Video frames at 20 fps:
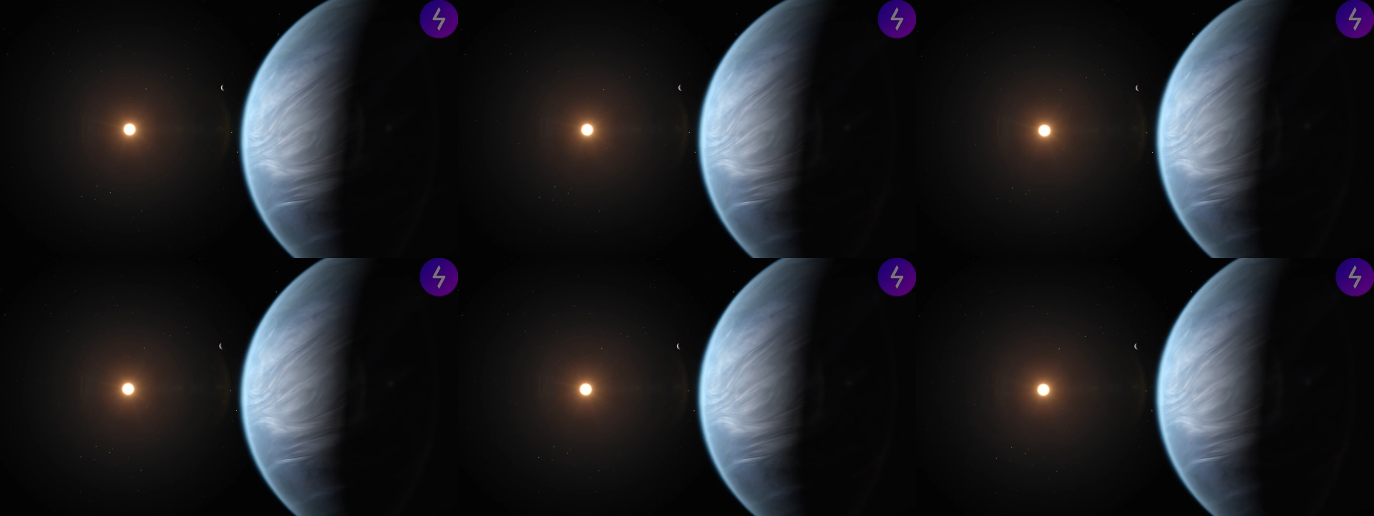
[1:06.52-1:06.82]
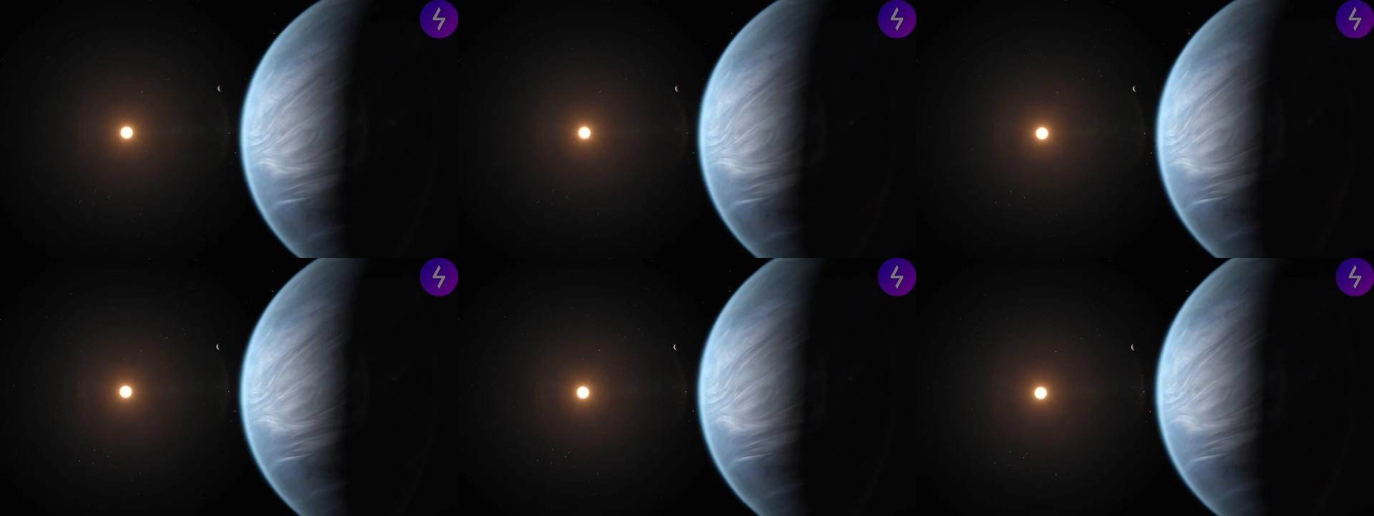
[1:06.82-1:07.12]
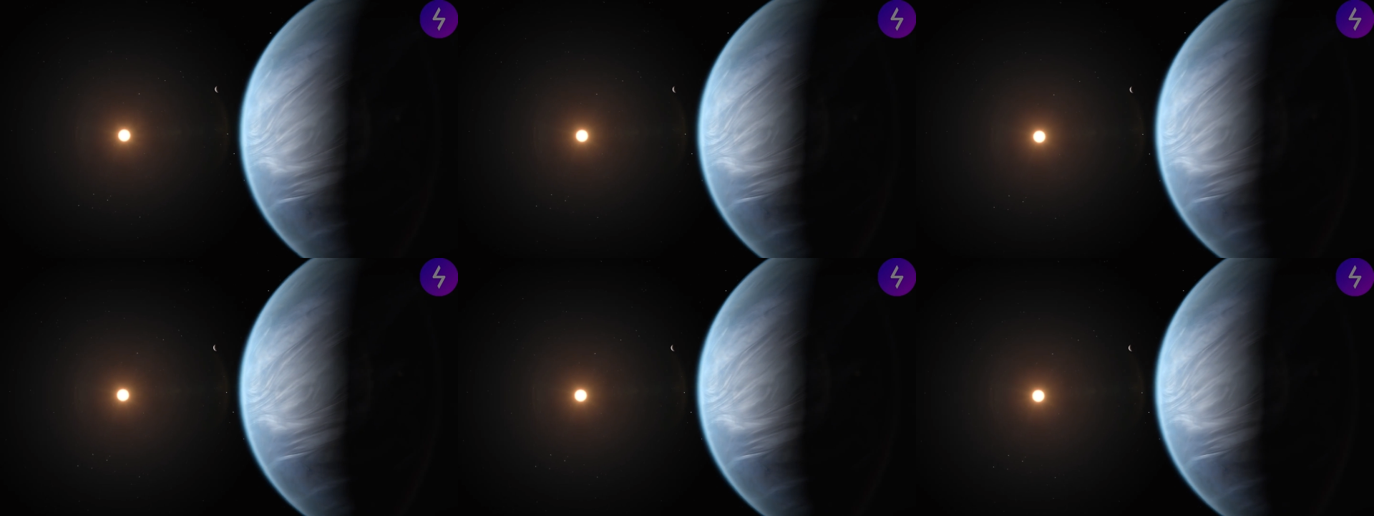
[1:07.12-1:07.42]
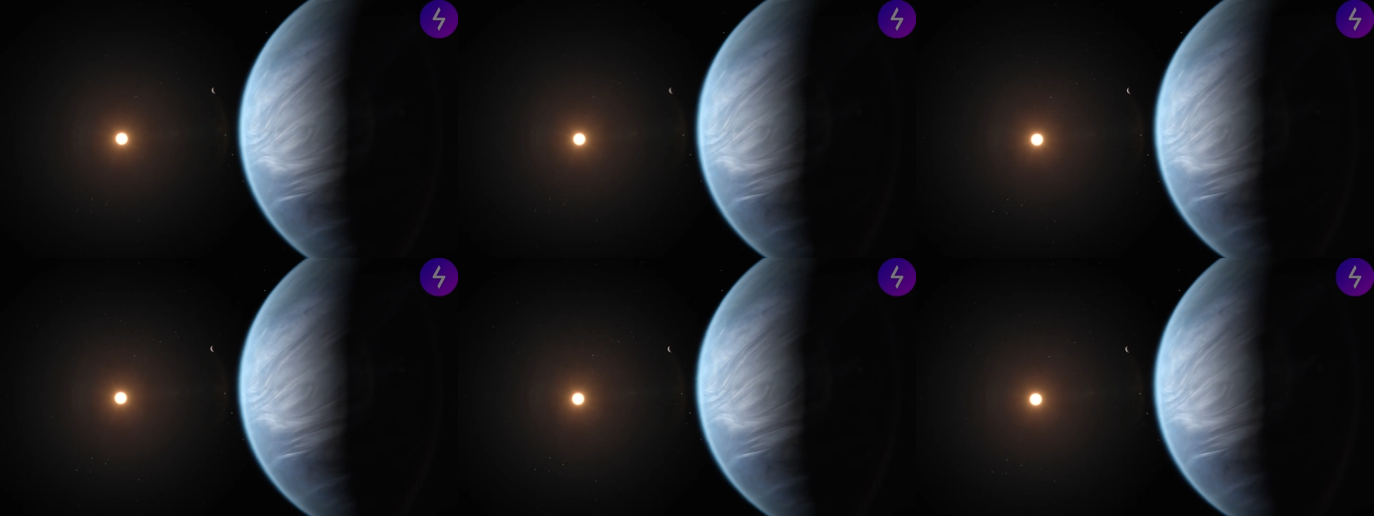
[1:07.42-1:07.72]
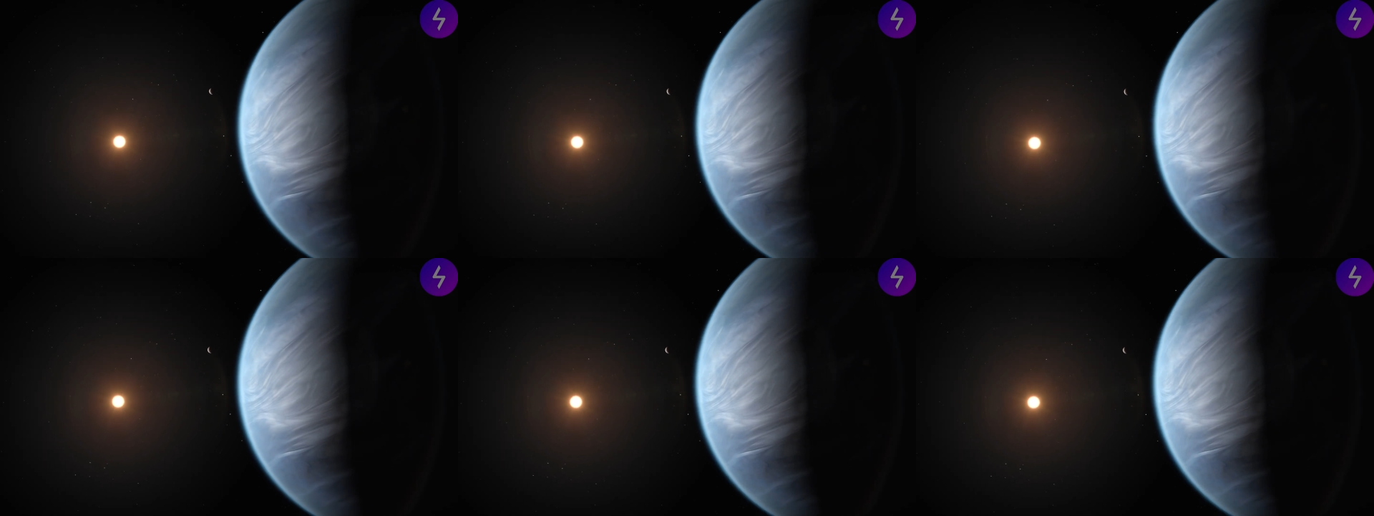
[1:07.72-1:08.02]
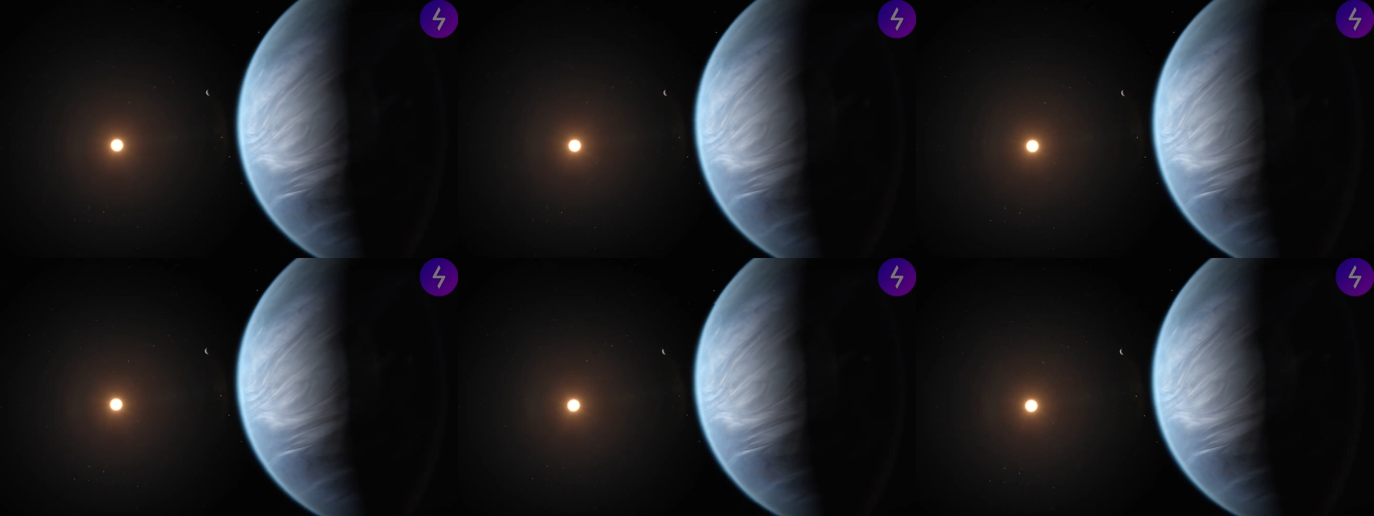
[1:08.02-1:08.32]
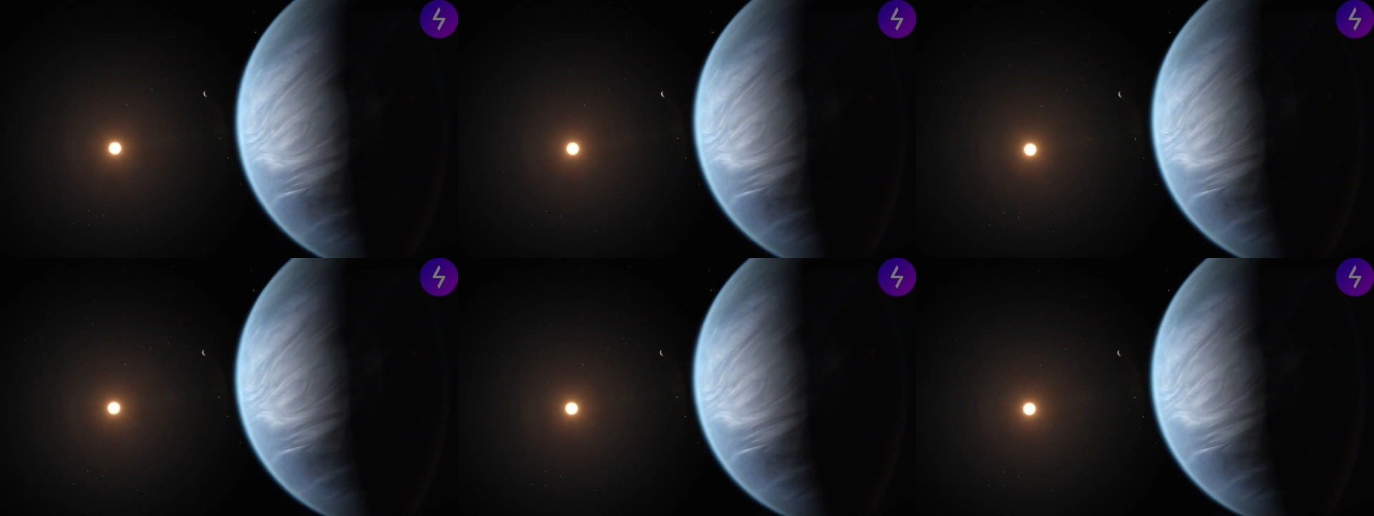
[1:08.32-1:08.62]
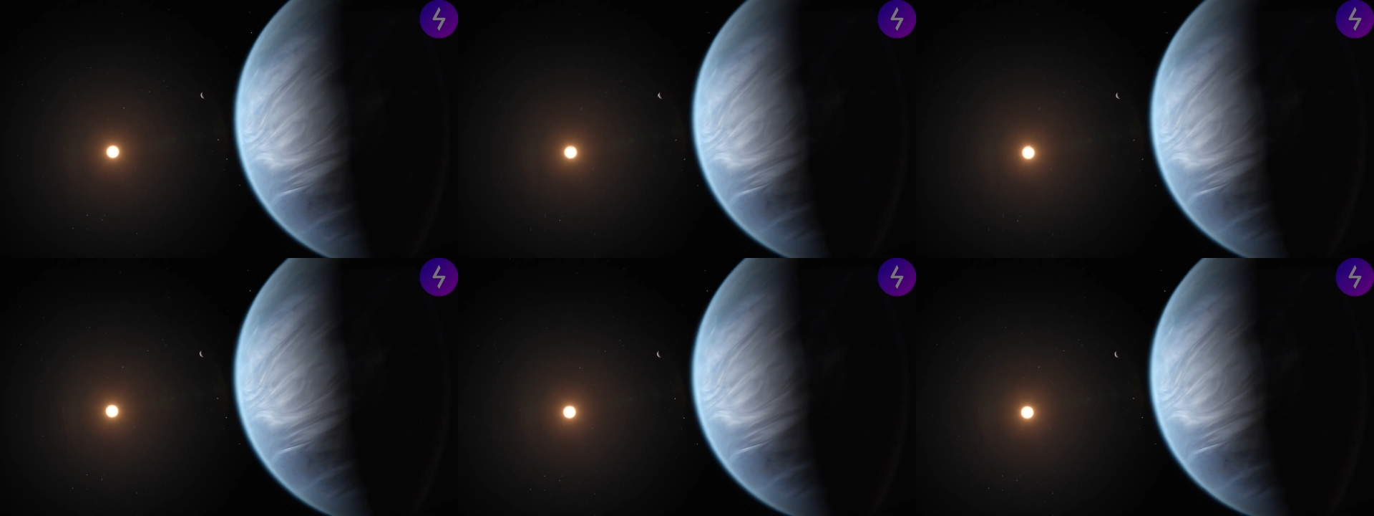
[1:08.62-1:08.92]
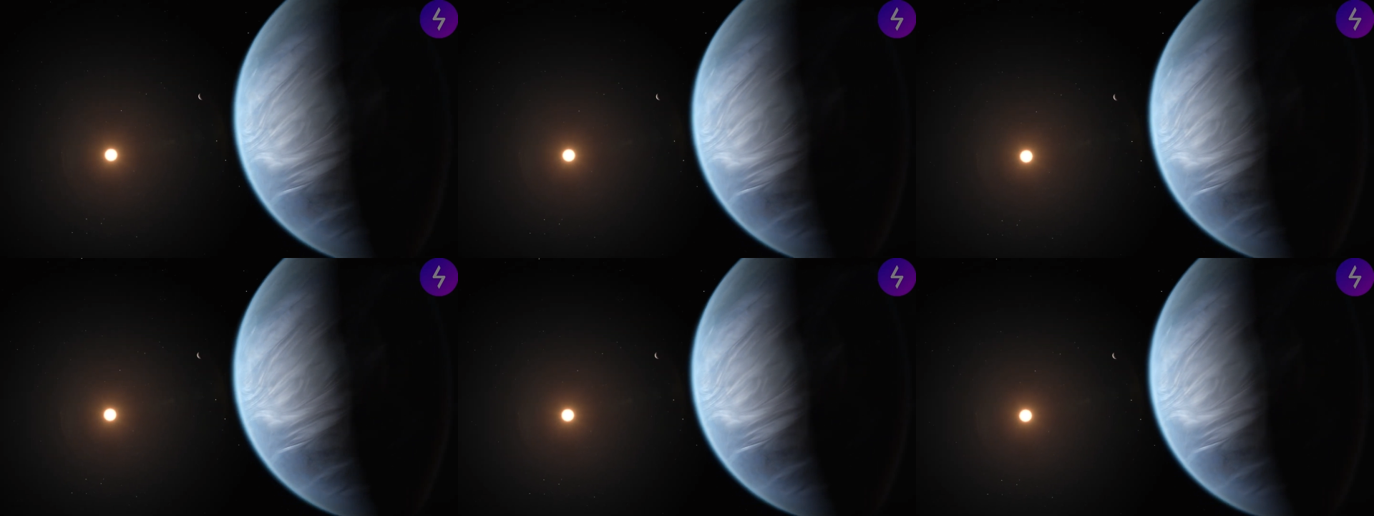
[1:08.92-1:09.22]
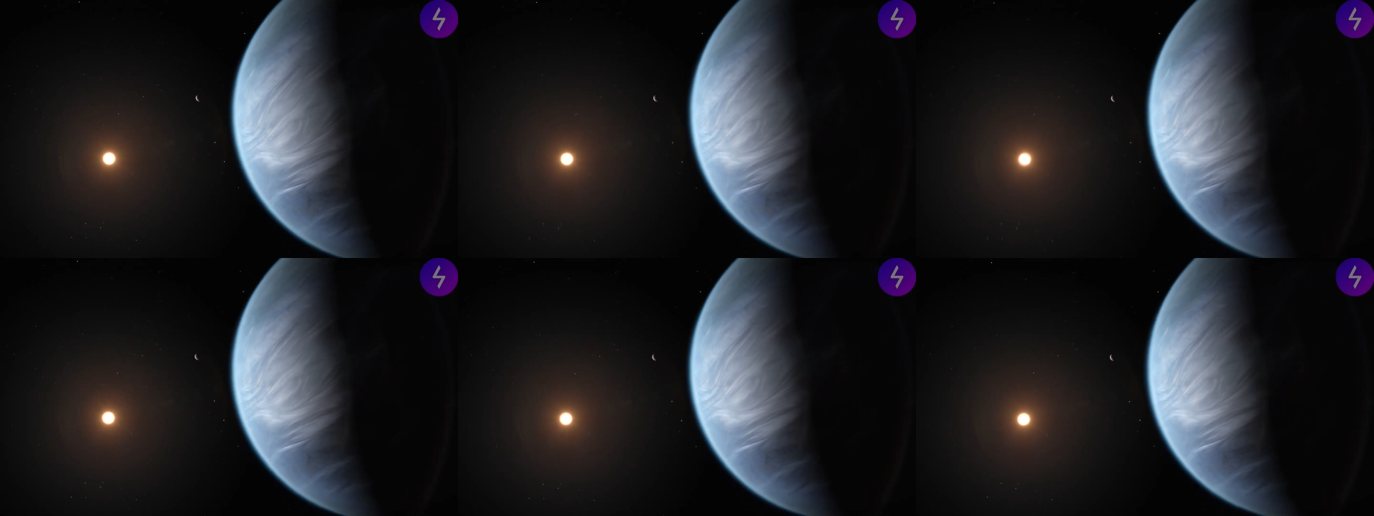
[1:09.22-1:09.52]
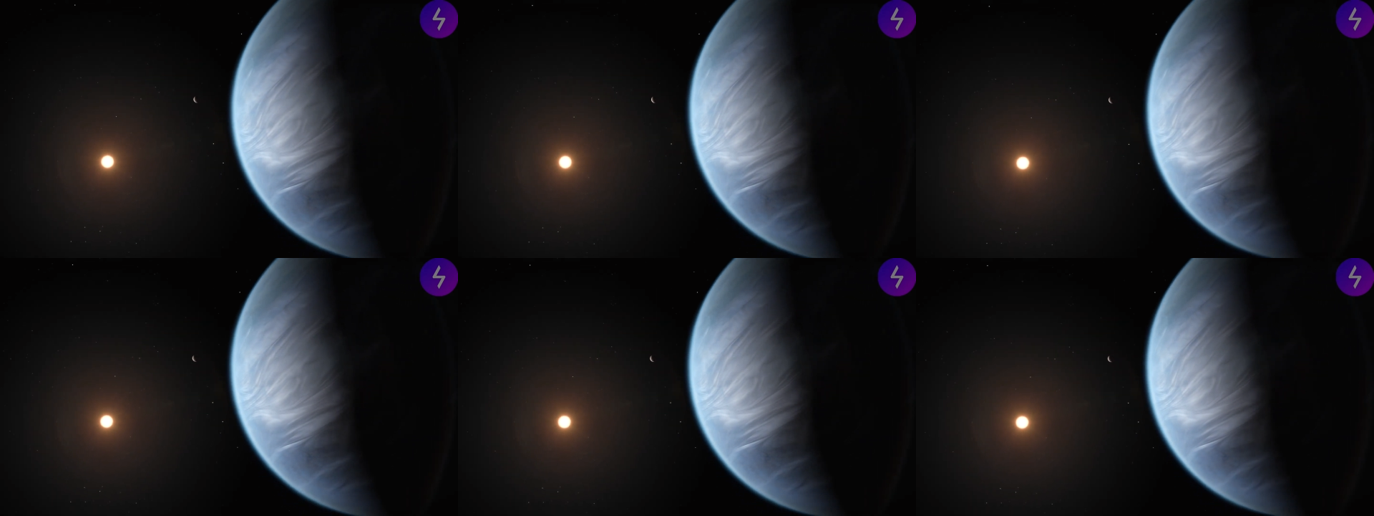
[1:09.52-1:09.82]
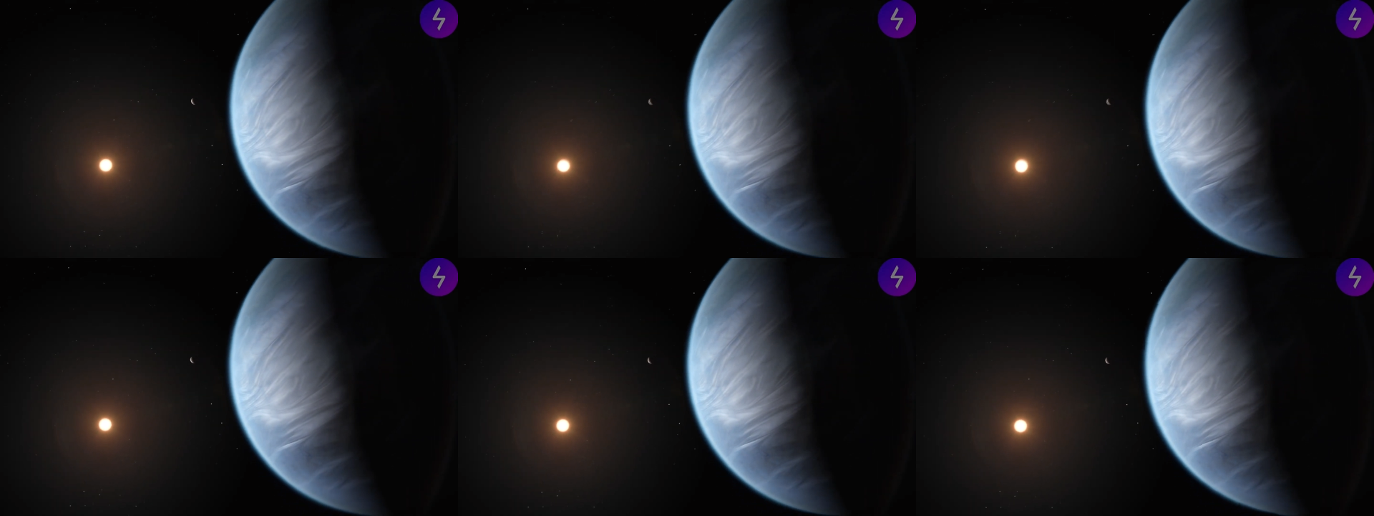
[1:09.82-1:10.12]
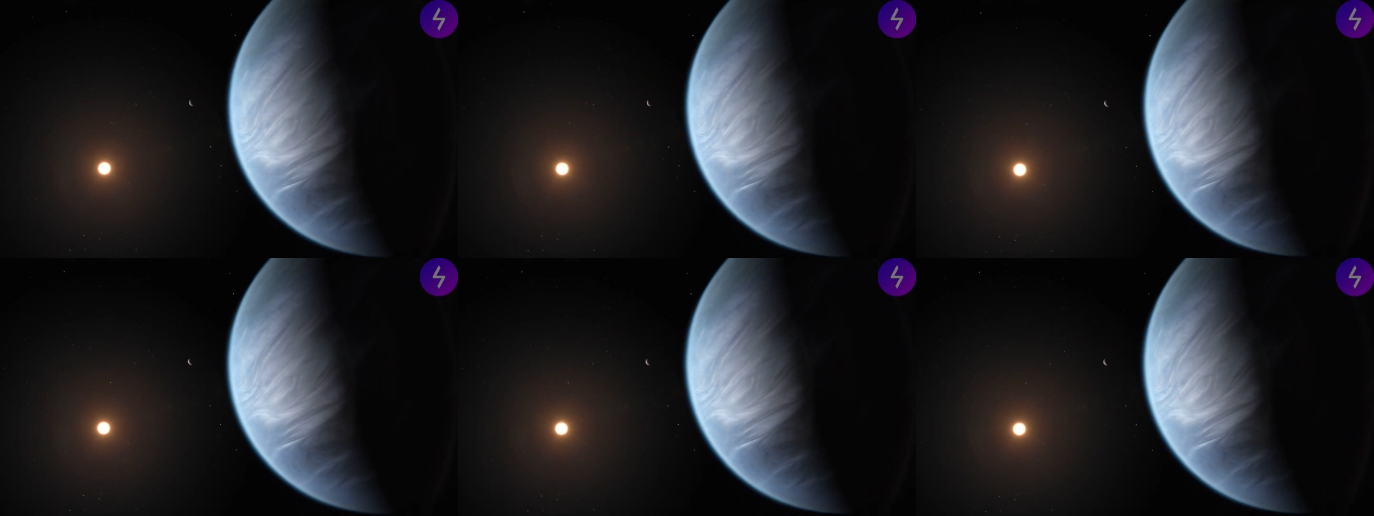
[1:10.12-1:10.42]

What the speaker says: Nobody's mouth can be seen.